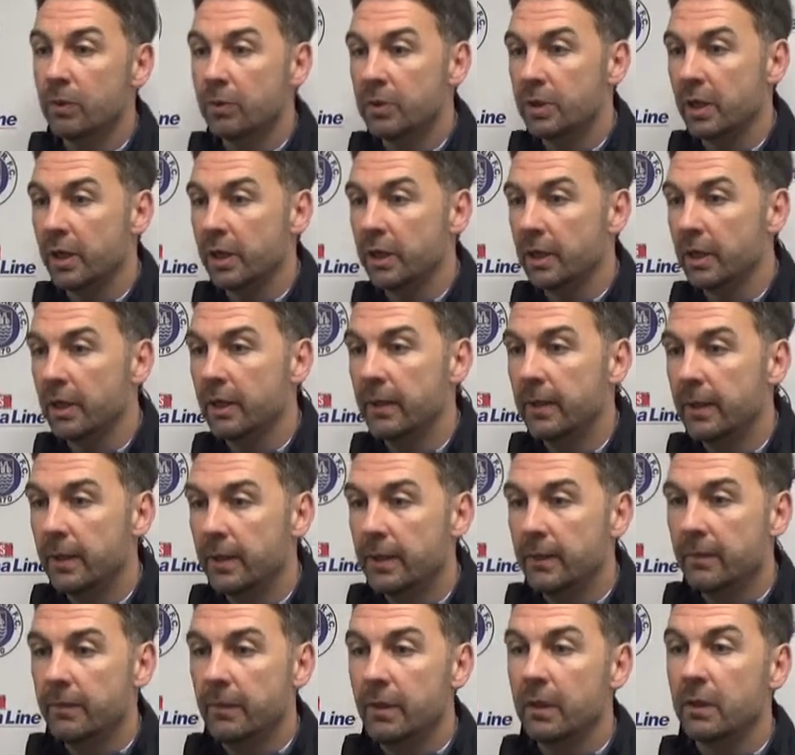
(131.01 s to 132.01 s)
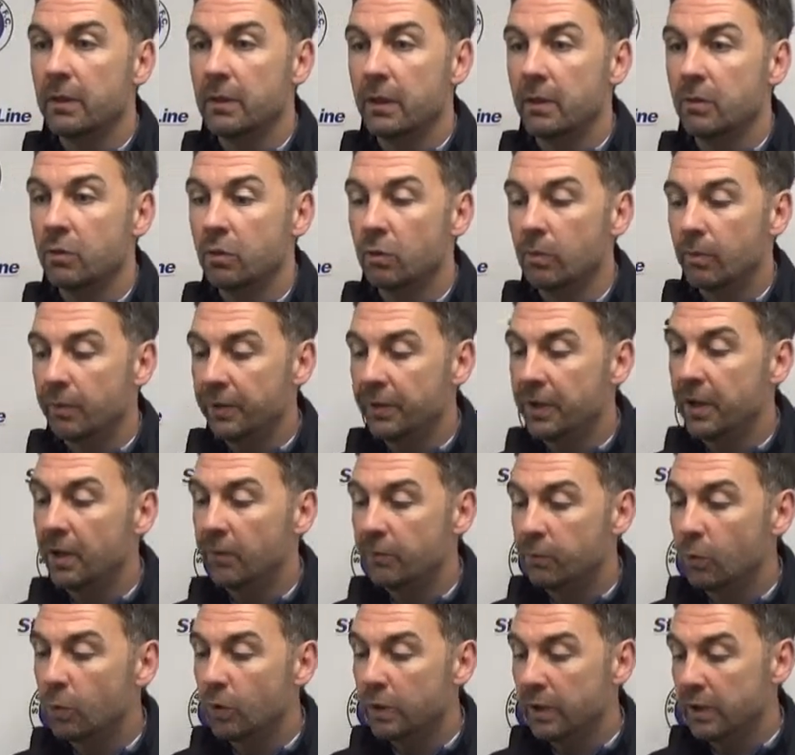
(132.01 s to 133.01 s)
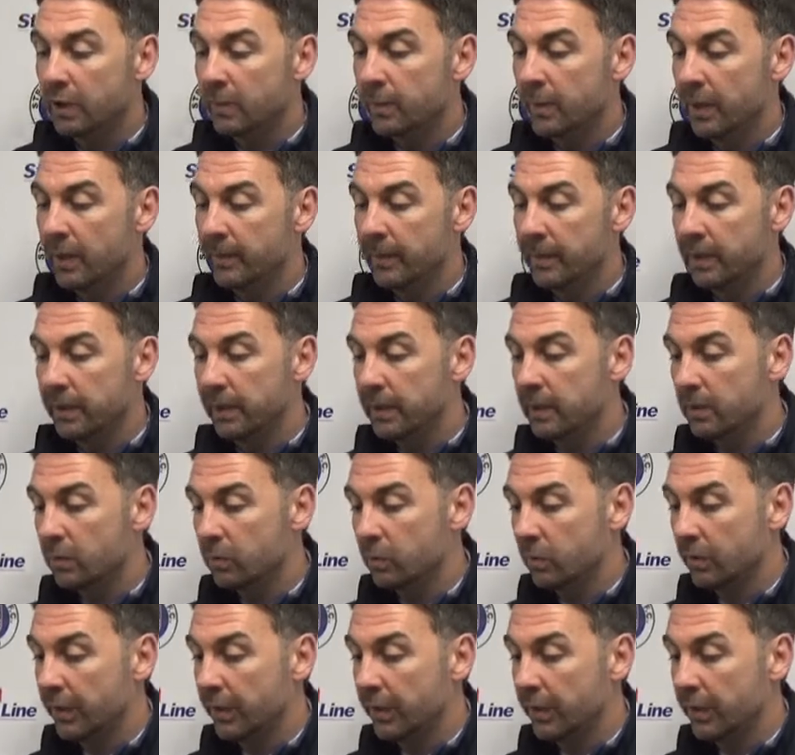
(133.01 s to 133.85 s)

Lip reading: outside the top 3 or 4 in the Premier League,